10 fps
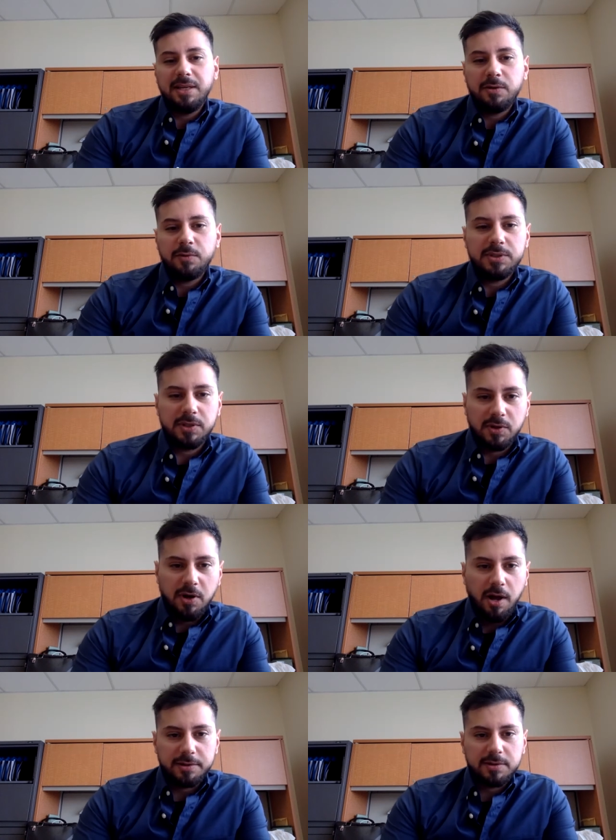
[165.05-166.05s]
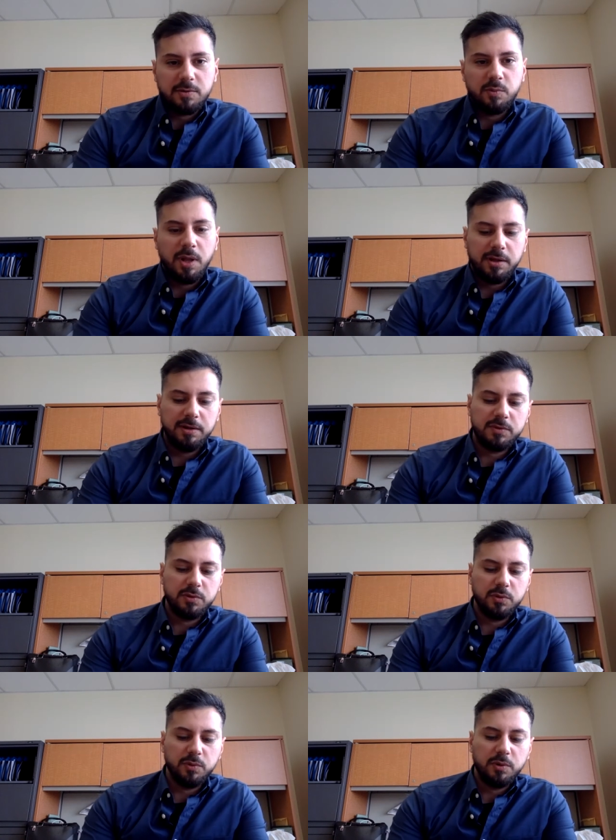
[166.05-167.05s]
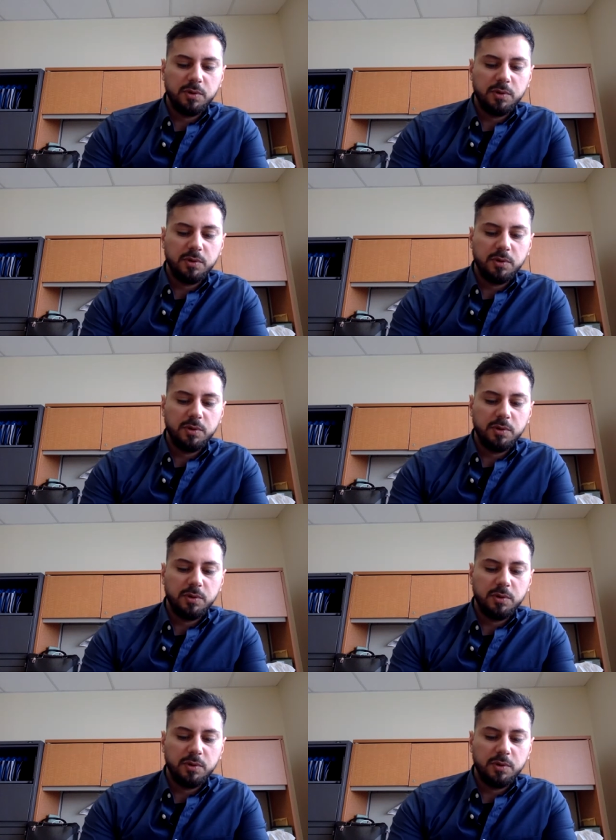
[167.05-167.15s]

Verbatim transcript: increase in cost relative to